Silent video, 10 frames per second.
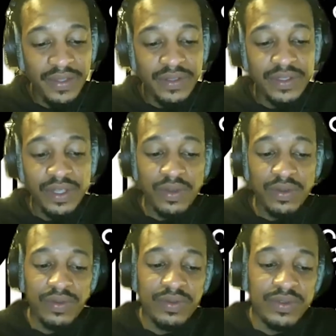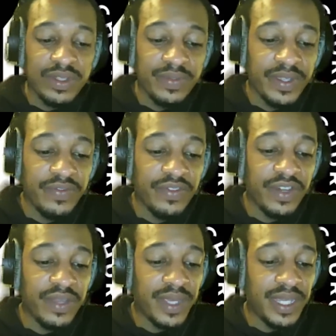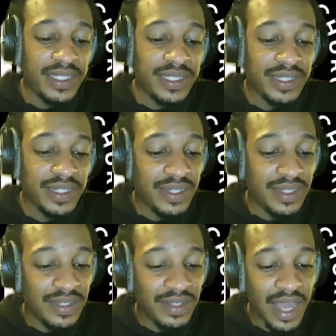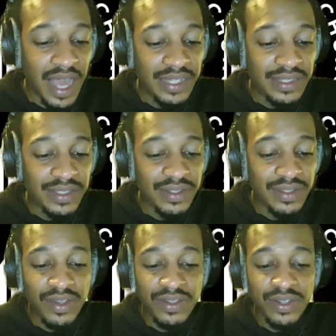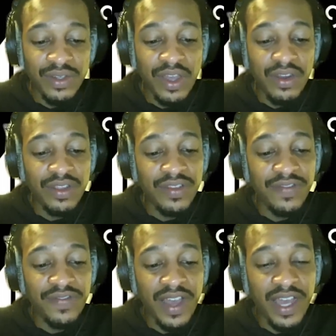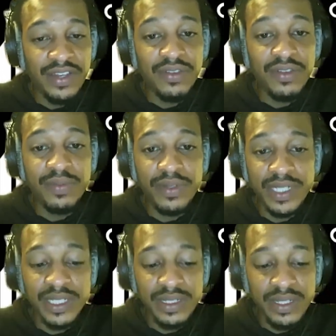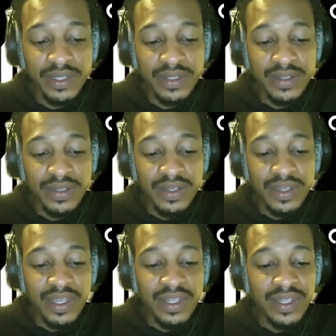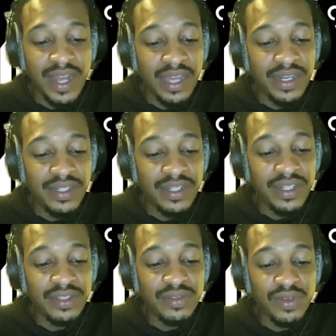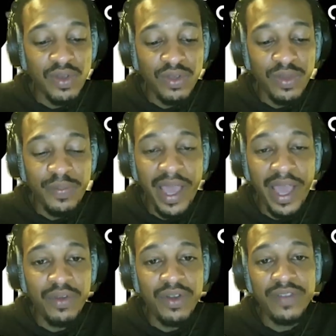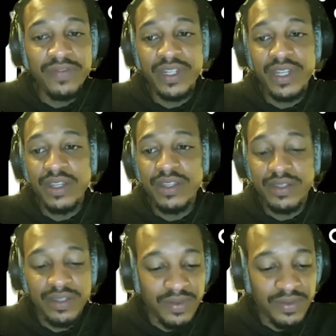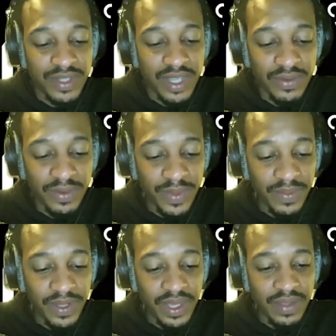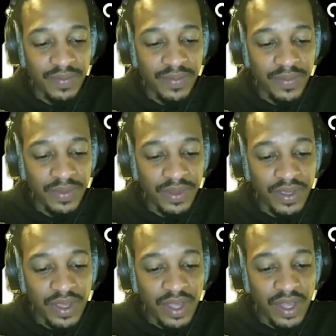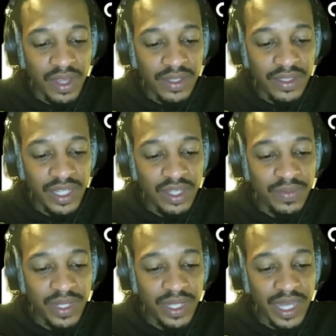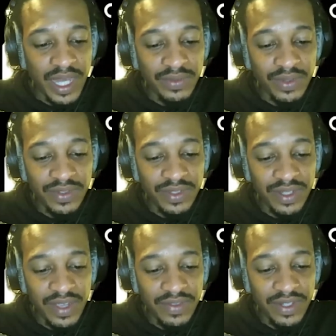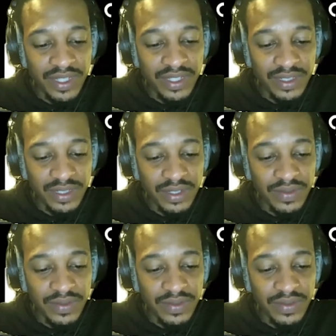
So to be free means not or no longer confined or imprisoned, and not under the control or power of another. I want y'all to remember that. Uh, continue, Brother Castle, with the definitions.